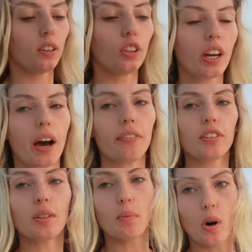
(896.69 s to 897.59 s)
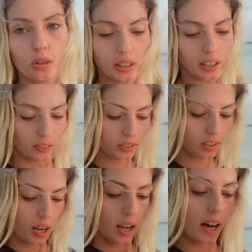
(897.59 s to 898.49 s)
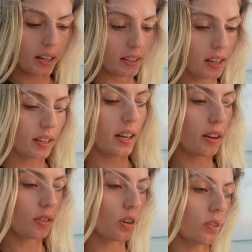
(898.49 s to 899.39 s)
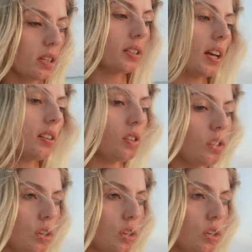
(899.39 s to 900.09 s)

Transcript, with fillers: look after the Maldives, and it's like telling you all these things that you